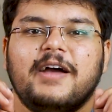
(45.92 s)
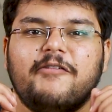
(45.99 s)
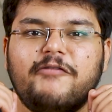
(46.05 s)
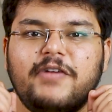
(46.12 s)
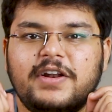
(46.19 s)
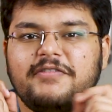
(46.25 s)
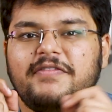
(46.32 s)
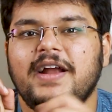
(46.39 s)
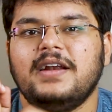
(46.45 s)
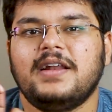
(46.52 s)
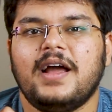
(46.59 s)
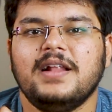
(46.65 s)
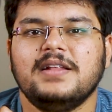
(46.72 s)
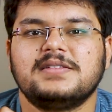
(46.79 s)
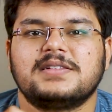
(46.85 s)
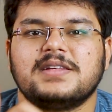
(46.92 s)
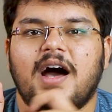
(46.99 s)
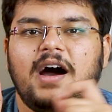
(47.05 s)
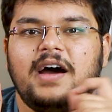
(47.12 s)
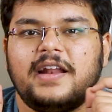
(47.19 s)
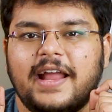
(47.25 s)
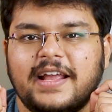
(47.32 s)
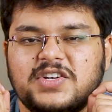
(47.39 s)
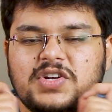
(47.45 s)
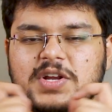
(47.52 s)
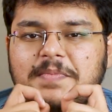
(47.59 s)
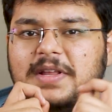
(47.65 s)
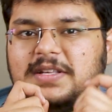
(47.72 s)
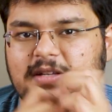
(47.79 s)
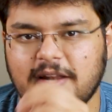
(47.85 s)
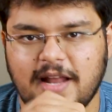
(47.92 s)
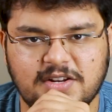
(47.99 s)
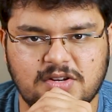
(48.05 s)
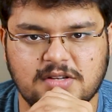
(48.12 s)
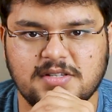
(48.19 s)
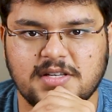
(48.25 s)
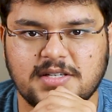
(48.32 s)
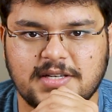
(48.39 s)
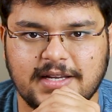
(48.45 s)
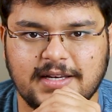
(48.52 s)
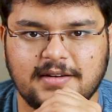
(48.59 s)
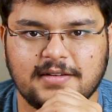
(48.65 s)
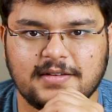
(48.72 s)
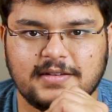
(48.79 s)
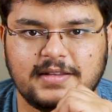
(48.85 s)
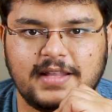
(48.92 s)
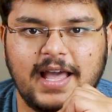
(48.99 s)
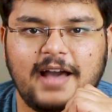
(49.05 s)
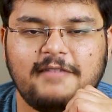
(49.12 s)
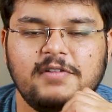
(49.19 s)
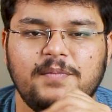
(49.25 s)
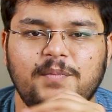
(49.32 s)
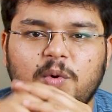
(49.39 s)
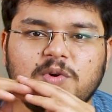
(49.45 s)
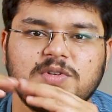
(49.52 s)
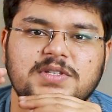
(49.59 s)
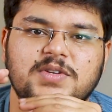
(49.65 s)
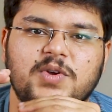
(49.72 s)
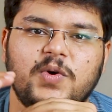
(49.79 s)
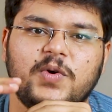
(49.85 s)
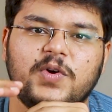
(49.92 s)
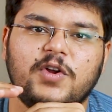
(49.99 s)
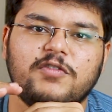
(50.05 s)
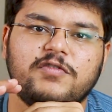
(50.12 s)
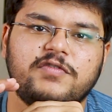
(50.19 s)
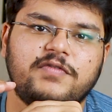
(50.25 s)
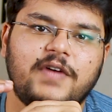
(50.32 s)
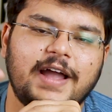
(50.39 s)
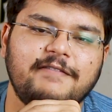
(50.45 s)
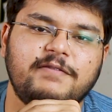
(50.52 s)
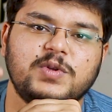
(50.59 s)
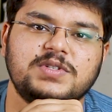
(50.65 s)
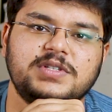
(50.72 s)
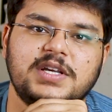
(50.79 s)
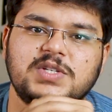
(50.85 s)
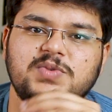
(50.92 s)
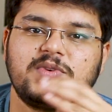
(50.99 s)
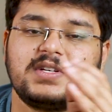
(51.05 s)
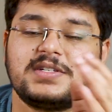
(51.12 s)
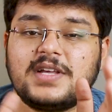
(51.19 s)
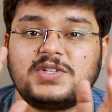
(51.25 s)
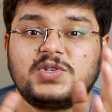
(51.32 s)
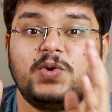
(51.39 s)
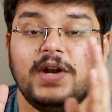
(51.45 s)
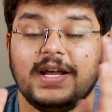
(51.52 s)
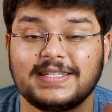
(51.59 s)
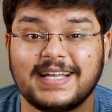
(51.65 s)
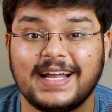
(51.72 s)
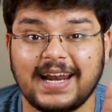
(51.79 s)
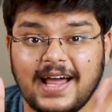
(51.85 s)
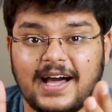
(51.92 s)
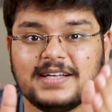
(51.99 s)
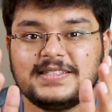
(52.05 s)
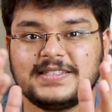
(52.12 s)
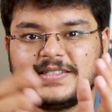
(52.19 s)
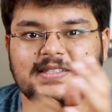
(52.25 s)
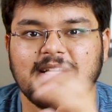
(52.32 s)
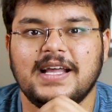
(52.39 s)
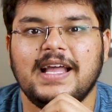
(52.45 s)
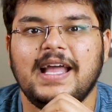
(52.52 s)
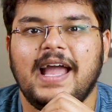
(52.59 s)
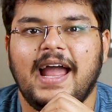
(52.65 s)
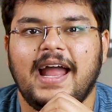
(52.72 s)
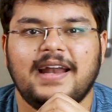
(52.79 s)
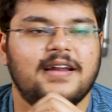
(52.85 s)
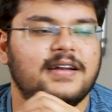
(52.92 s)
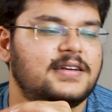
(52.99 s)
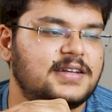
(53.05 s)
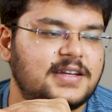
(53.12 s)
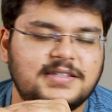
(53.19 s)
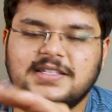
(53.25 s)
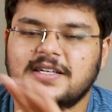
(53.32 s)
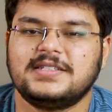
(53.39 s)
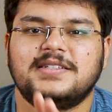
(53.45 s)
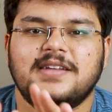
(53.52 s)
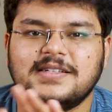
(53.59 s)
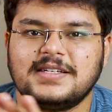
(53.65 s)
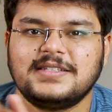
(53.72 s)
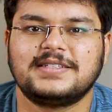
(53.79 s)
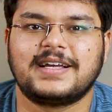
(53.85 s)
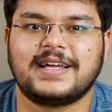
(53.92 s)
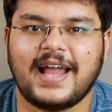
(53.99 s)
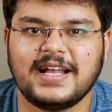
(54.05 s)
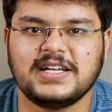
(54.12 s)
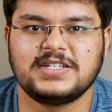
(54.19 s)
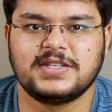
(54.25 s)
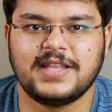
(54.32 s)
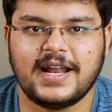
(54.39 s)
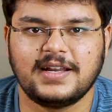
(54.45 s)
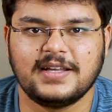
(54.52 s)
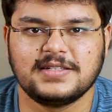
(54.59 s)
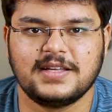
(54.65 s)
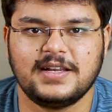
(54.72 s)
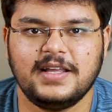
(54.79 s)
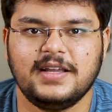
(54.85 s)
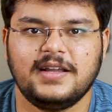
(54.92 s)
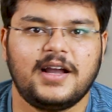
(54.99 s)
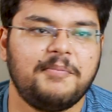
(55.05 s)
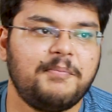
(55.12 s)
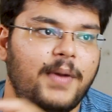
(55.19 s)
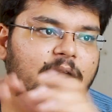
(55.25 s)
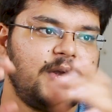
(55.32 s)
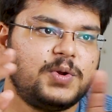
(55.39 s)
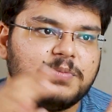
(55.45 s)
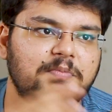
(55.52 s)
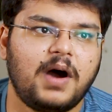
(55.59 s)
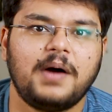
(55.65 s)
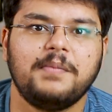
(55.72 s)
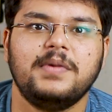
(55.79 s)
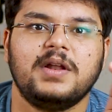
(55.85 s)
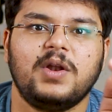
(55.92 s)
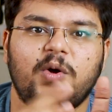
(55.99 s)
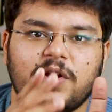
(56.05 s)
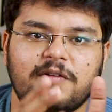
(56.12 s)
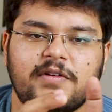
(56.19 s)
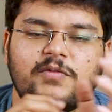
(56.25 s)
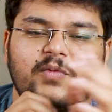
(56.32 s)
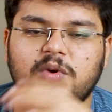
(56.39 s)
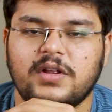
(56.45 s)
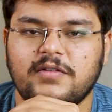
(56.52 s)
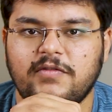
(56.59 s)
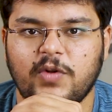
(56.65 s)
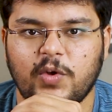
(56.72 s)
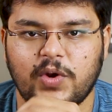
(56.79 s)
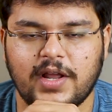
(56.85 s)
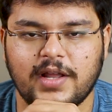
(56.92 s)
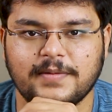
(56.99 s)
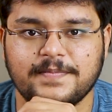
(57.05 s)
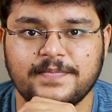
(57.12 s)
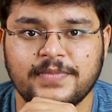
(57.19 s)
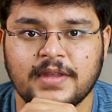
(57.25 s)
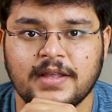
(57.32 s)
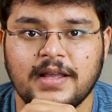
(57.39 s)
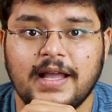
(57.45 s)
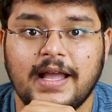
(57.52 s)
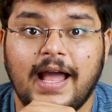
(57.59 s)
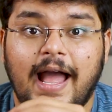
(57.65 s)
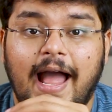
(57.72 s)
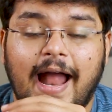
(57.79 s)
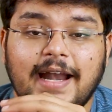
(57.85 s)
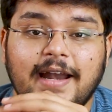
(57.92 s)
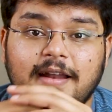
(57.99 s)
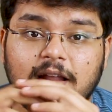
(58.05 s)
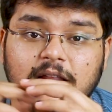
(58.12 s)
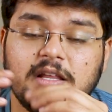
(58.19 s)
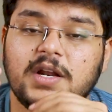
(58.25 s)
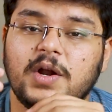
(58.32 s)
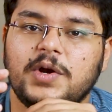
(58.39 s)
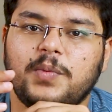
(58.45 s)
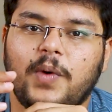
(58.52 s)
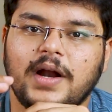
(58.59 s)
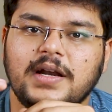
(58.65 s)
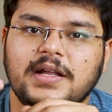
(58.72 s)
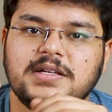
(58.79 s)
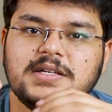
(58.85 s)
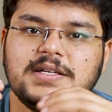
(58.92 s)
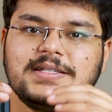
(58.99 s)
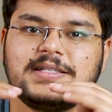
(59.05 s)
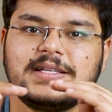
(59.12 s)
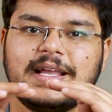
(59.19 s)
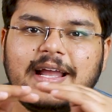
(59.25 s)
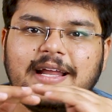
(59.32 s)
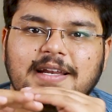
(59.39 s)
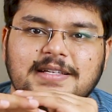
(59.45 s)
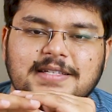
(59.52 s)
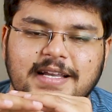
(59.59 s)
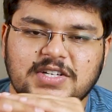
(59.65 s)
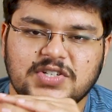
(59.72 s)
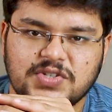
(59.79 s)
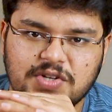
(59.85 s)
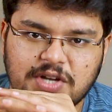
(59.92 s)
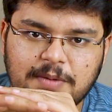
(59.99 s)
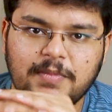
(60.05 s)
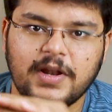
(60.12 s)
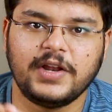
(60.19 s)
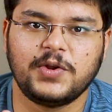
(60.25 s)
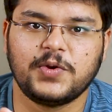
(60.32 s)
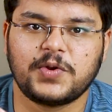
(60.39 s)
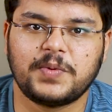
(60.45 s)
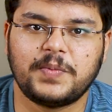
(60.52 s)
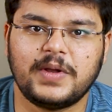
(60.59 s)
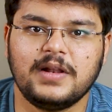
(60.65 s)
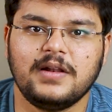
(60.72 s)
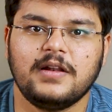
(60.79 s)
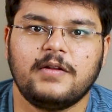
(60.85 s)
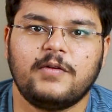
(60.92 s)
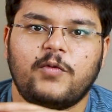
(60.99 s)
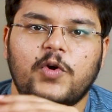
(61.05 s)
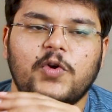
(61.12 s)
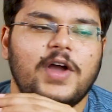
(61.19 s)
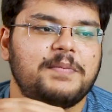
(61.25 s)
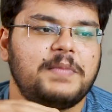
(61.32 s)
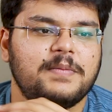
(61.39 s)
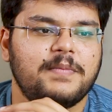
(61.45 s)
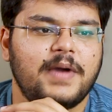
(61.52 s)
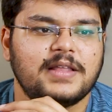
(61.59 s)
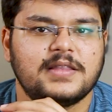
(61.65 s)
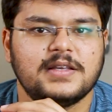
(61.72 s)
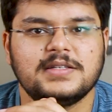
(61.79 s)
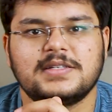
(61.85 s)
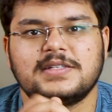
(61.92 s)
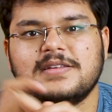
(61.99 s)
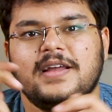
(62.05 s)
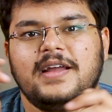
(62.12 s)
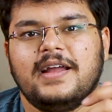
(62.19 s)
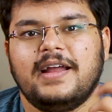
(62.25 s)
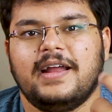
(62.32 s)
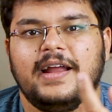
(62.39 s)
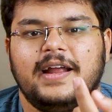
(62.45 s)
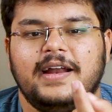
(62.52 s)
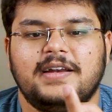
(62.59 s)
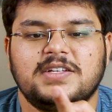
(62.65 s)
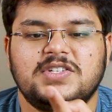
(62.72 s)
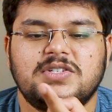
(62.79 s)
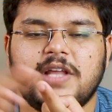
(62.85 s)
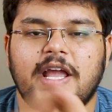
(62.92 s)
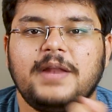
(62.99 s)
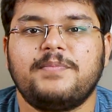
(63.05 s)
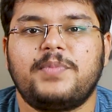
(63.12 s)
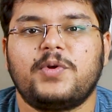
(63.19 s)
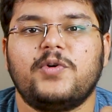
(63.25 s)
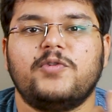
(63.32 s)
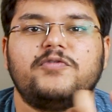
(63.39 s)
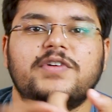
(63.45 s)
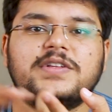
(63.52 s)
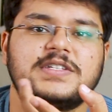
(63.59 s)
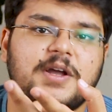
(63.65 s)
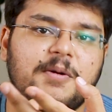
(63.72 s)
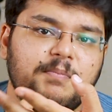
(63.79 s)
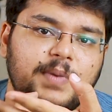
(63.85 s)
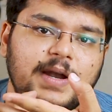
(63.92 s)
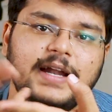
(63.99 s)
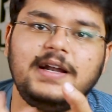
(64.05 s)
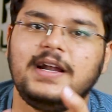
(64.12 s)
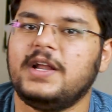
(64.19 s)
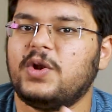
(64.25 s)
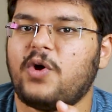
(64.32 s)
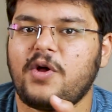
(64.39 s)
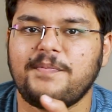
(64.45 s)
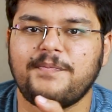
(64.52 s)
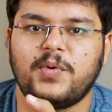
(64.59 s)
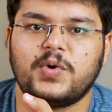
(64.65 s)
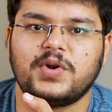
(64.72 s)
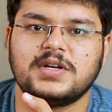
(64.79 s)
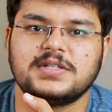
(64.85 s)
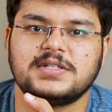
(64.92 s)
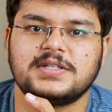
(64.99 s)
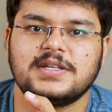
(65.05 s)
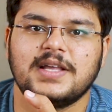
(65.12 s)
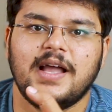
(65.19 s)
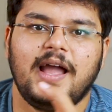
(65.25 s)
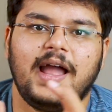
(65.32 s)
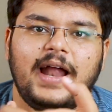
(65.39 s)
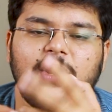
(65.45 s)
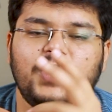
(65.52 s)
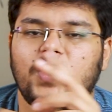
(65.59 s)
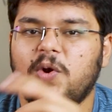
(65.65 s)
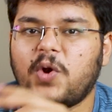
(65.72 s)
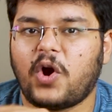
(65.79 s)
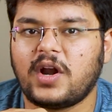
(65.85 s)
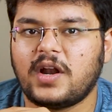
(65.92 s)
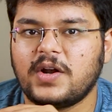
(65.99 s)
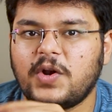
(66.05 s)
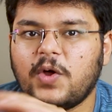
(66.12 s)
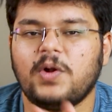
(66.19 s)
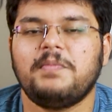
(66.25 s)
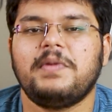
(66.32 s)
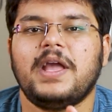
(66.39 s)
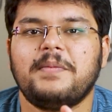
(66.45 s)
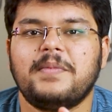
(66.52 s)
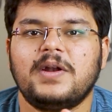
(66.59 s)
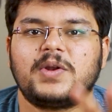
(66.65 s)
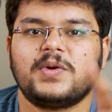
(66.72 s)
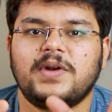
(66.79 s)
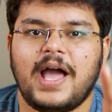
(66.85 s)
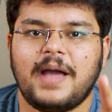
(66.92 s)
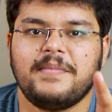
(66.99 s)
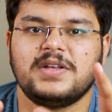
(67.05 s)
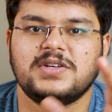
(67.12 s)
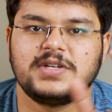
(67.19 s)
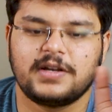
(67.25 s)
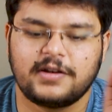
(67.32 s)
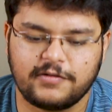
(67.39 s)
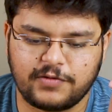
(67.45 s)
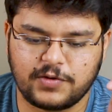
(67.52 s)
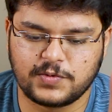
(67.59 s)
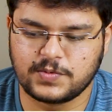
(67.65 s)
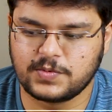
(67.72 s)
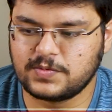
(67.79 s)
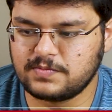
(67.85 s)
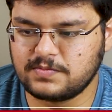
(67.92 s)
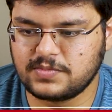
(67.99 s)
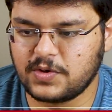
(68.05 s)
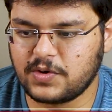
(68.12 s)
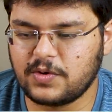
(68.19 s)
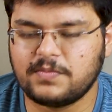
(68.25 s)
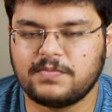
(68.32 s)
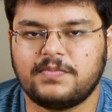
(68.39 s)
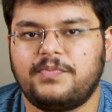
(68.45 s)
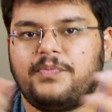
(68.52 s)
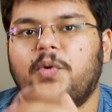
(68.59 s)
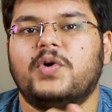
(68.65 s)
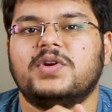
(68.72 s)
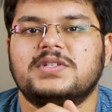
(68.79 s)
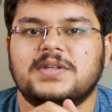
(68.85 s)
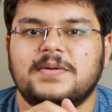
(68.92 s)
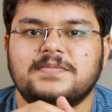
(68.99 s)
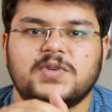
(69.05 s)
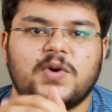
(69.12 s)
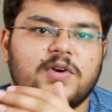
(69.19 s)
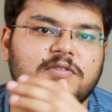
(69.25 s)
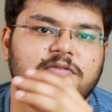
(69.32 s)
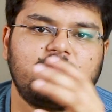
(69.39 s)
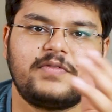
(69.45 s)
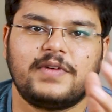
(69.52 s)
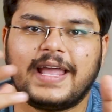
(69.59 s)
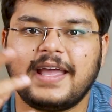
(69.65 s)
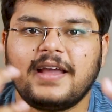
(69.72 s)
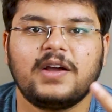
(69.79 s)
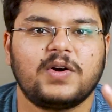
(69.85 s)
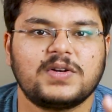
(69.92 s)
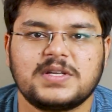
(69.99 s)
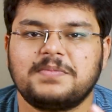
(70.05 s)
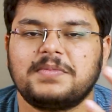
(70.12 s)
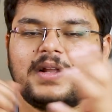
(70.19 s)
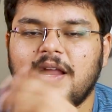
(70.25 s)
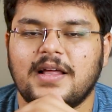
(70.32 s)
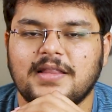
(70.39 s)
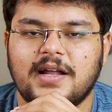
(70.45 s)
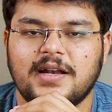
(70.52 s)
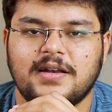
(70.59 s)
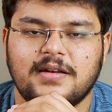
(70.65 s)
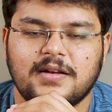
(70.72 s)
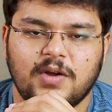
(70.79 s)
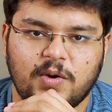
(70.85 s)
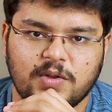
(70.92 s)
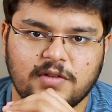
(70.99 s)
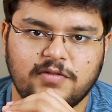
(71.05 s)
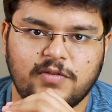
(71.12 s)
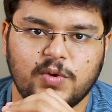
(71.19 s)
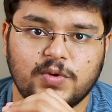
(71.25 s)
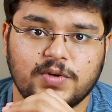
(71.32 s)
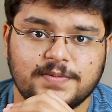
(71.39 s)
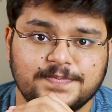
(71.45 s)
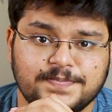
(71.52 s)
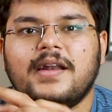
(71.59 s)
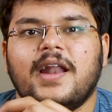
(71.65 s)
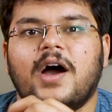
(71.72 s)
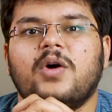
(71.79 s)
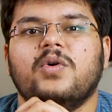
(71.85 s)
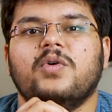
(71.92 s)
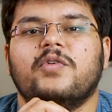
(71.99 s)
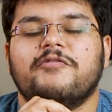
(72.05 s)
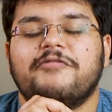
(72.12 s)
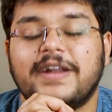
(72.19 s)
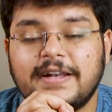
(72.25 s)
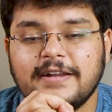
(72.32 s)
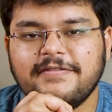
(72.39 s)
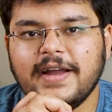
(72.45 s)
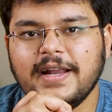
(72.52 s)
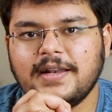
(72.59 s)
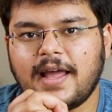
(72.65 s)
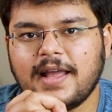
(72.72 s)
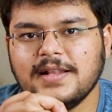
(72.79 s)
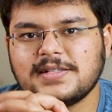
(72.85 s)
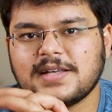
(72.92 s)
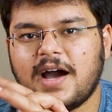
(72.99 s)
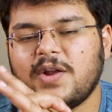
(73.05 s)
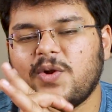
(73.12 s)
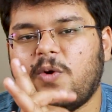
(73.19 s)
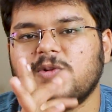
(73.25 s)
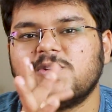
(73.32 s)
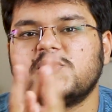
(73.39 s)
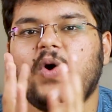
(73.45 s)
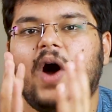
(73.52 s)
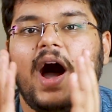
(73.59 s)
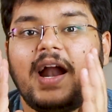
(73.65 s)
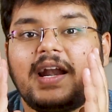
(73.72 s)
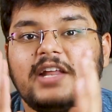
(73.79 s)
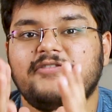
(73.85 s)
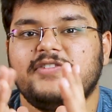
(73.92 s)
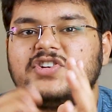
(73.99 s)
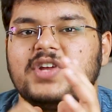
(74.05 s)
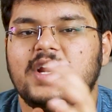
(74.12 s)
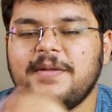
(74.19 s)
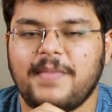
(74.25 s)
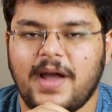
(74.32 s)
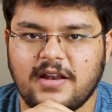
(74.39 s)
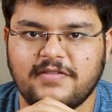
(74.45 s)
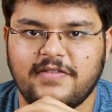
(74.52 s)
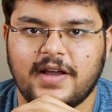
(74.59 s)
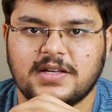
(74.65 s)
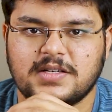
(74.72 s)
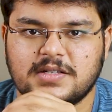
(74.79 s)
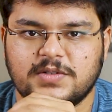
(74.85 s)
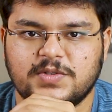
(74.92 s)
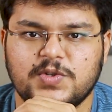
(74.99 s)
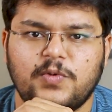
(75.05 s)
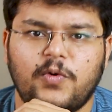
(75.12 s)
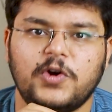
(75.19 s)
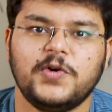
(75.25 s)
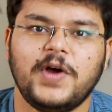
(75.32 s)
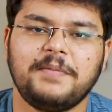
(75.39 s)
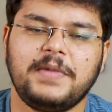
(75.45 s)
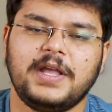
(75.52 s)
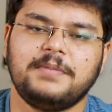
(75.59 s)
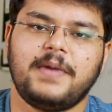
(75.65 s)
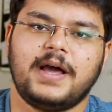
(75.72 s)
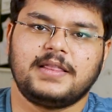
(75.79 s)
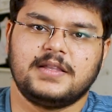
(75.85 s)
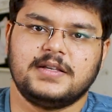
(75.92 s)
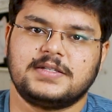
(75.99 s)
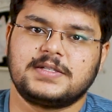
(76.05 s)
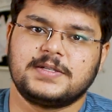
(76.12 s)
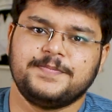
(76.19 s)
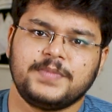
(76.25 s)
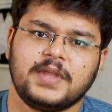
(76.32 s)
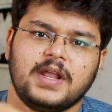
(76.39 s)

Vitrified tiles are extremely scratch resistant. They have a Mohs score of 5 to 6, which is as good as glass, and it just doesn't scratch that easily compared to marble or even wooden flooring. And another advantage is it is extremely durable. What do I by this? It is stain proof, it's completely non-porous, and you will not at all be able to damage it if you pour some sort of ink or something like that on the floor. Now, vitrified tiles are also artificially manufactured. So what do I mean by this?